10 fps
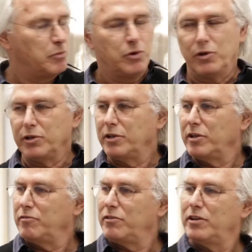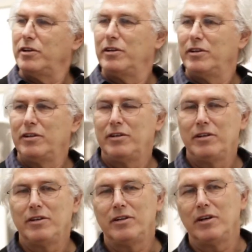important of the
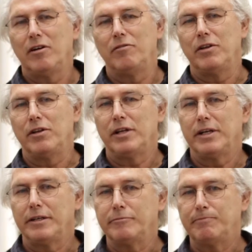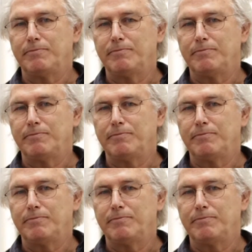thing.